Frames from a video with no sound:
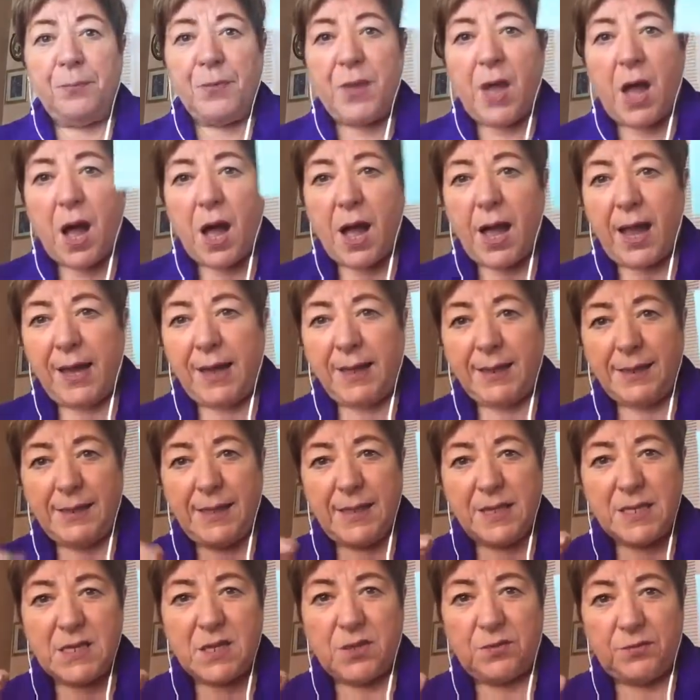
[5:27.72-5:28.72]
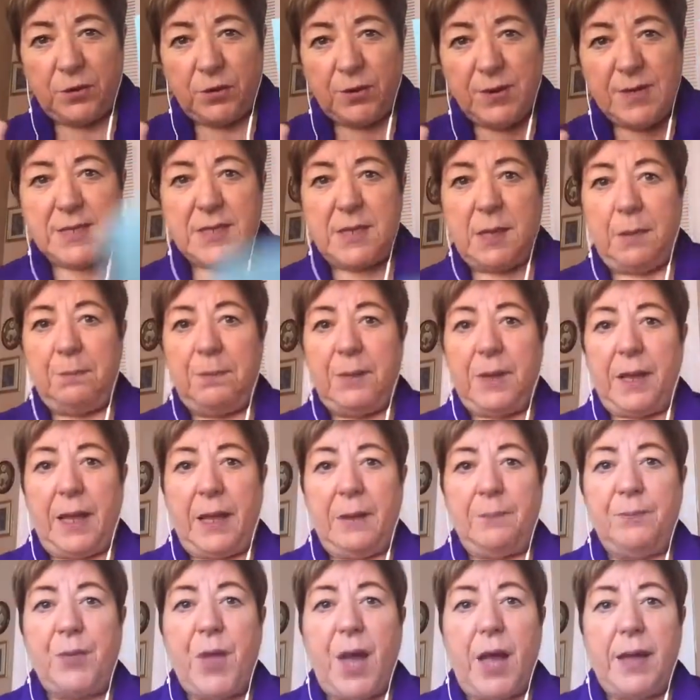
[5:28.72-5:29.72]
I list very
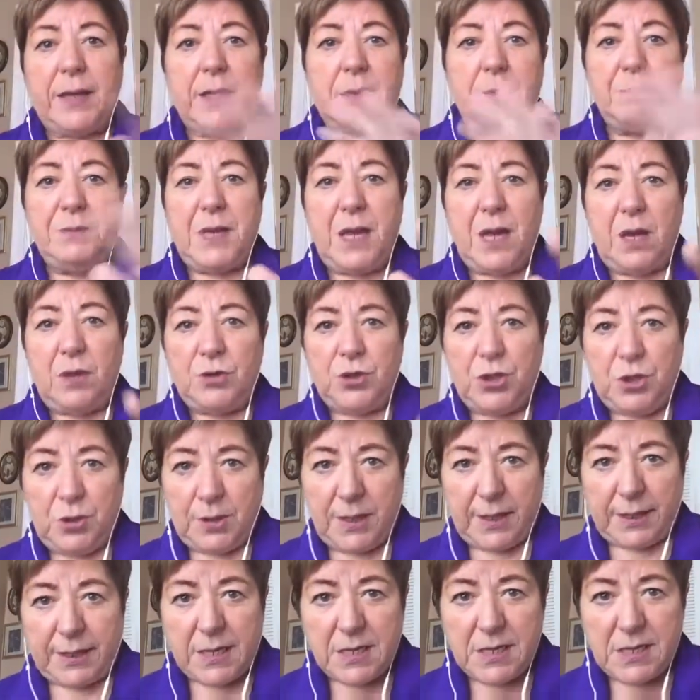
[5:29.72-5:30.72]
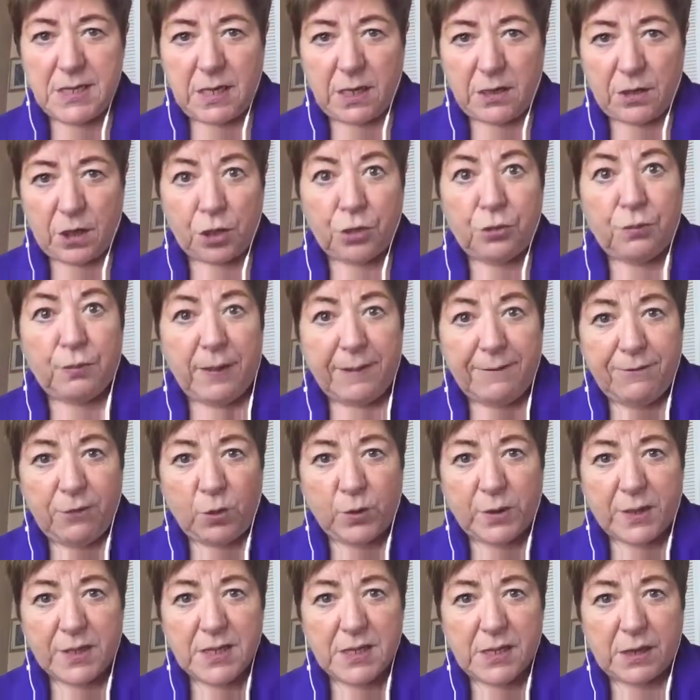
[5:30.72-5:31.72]
simply, I come down to, like I said, the 3
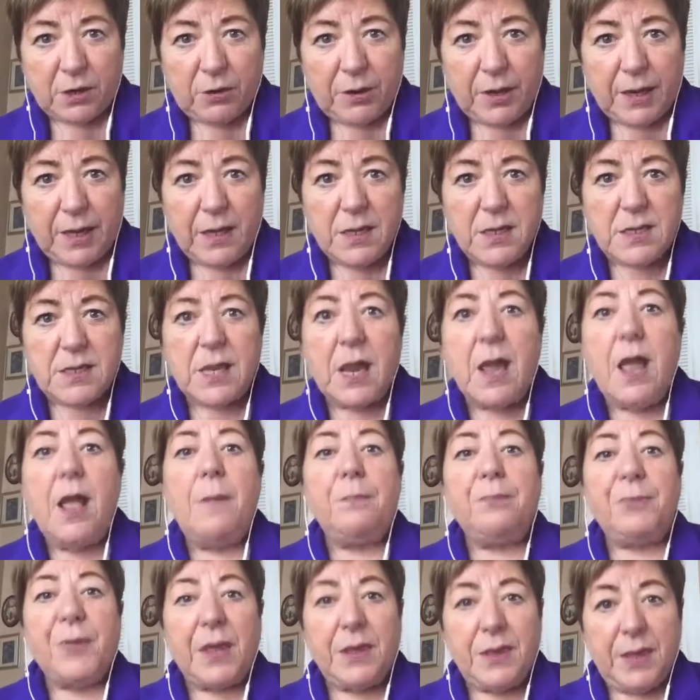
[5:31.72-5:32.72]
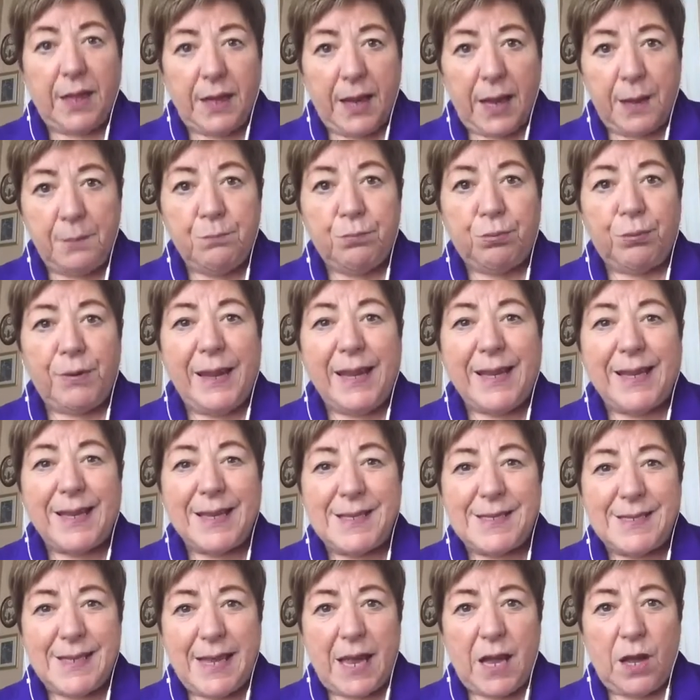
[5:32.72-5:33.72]
focus areas, and then I break
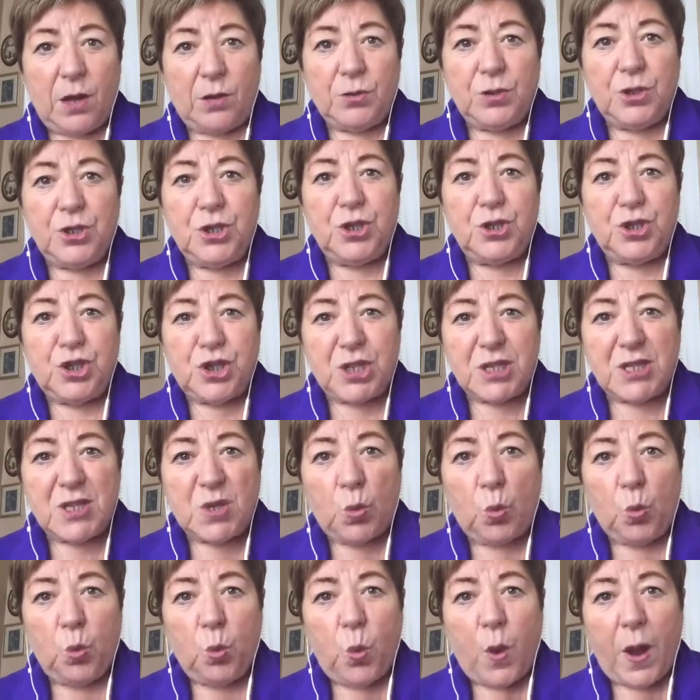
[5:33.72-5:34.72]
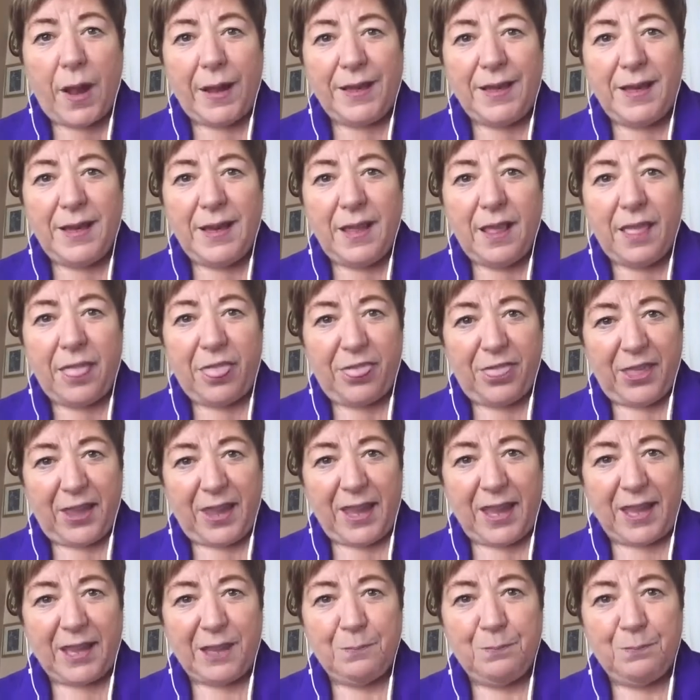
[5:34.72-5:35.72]
it down to just one
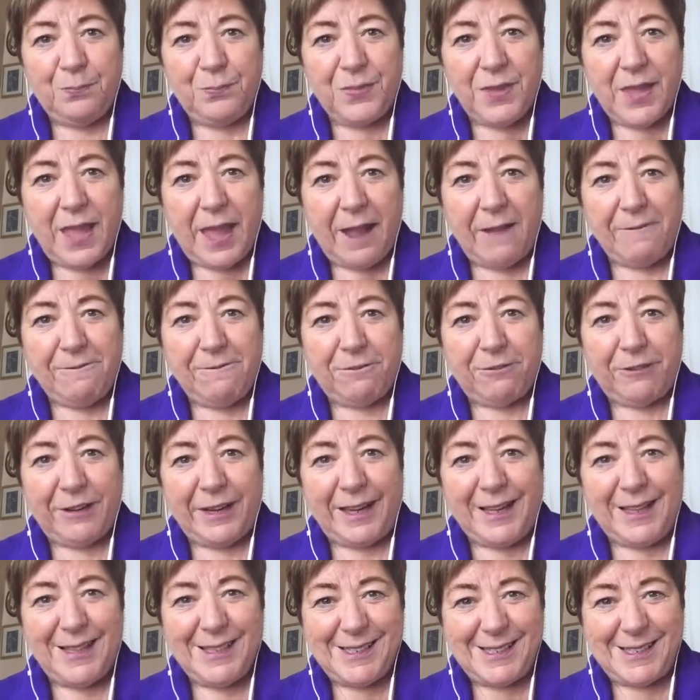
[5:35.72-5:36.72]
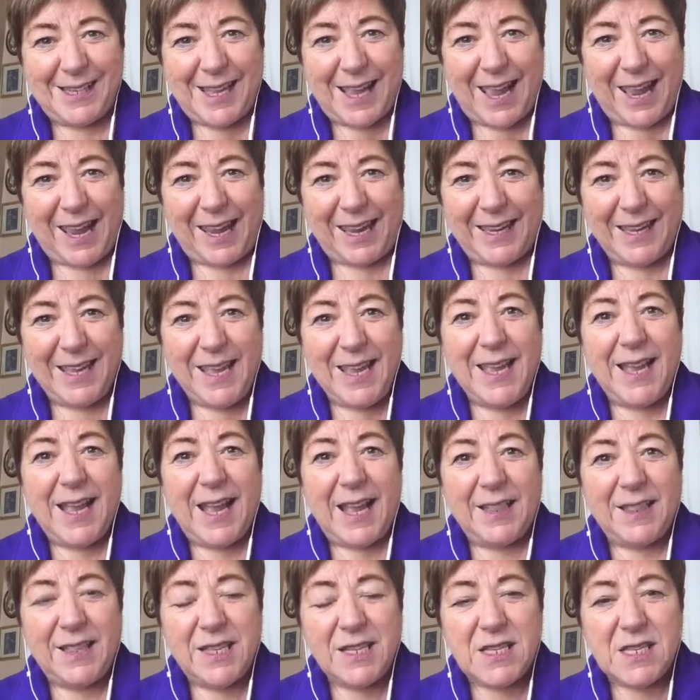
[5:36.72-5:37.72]
thing every day.
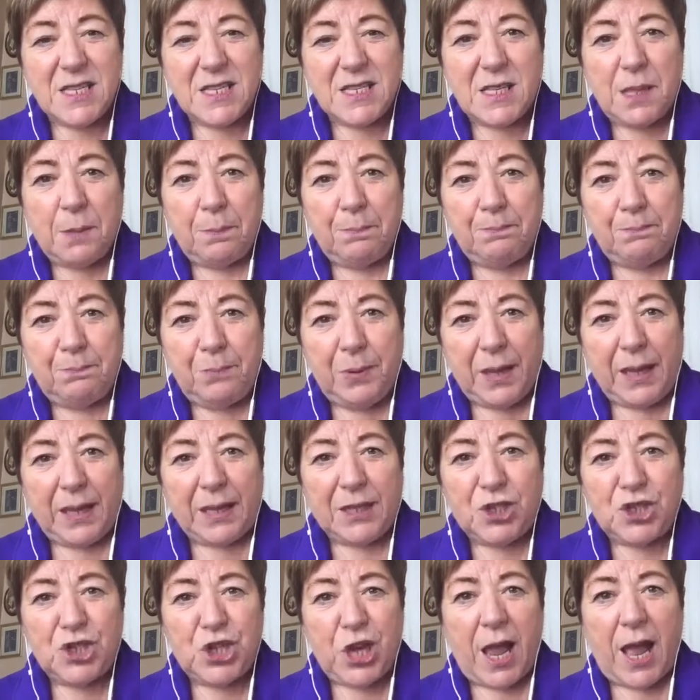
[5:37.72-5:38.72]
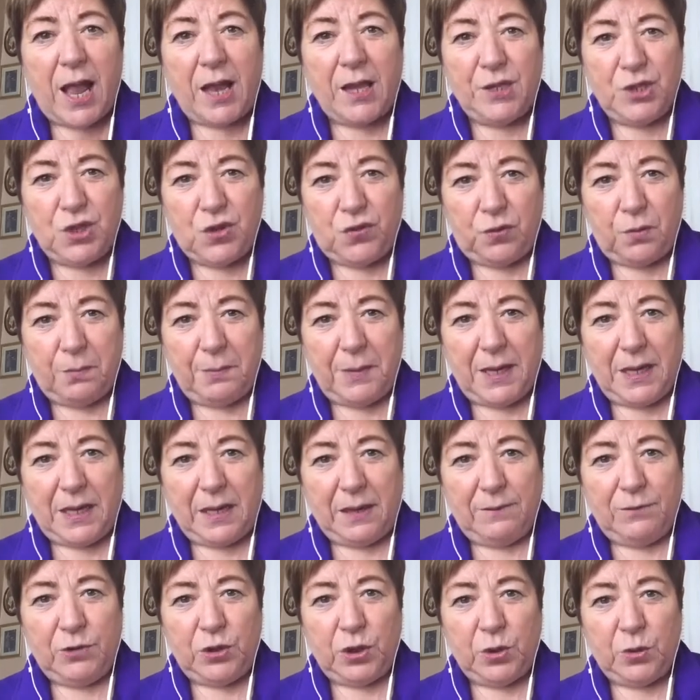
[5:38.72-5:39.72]
And this is the big challenge for many
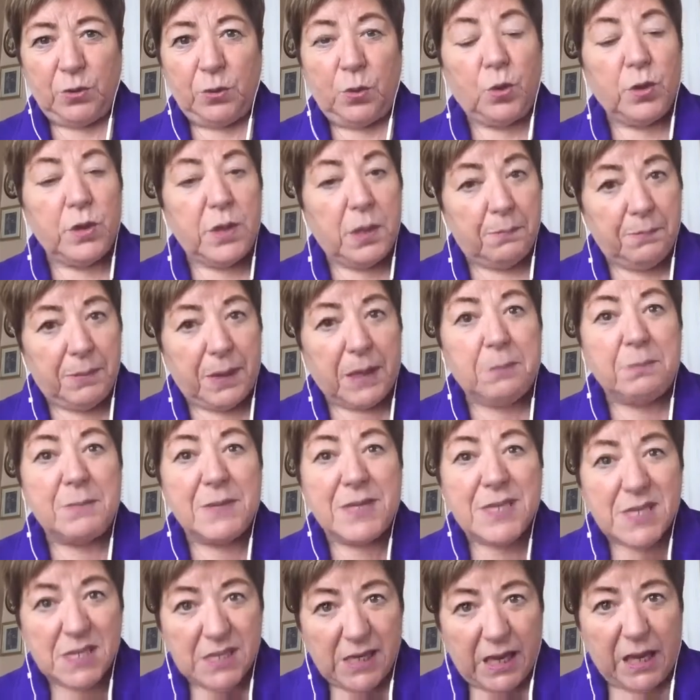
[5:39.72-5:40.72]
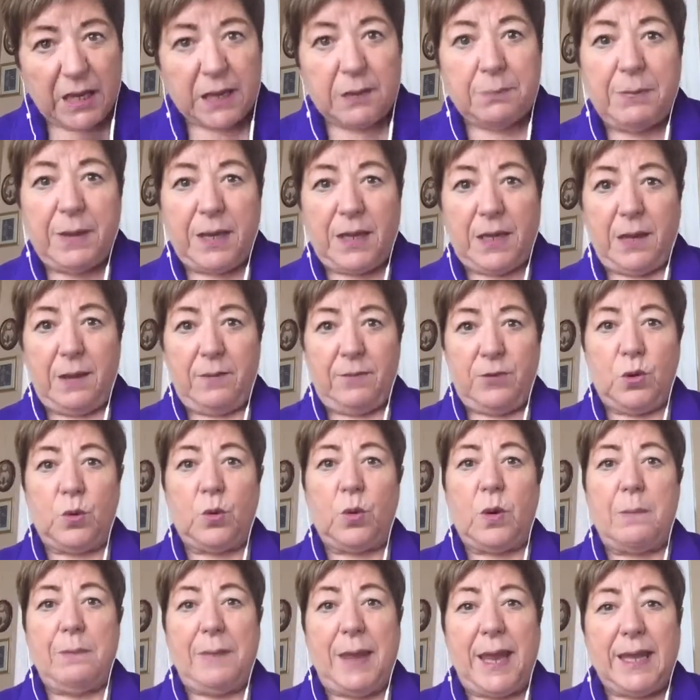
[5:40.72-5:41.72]
of you, or the big mistake many of you
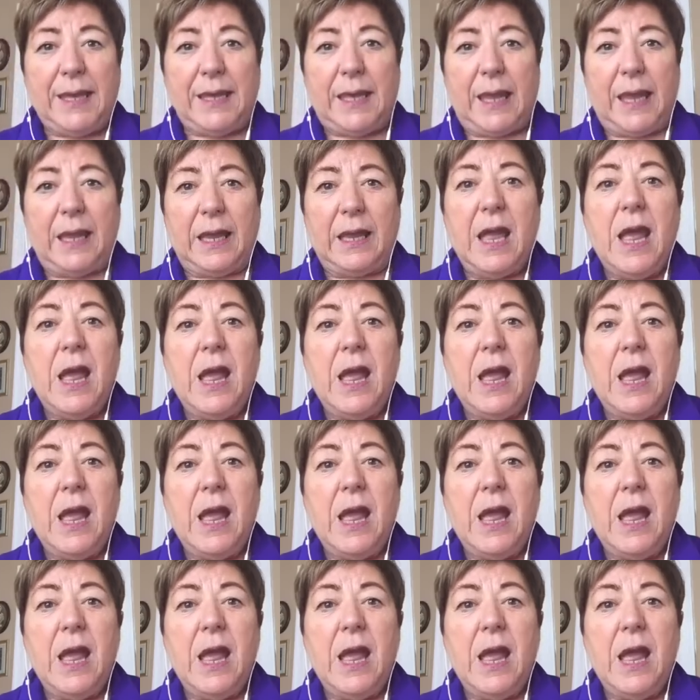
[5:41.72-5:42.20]
are making,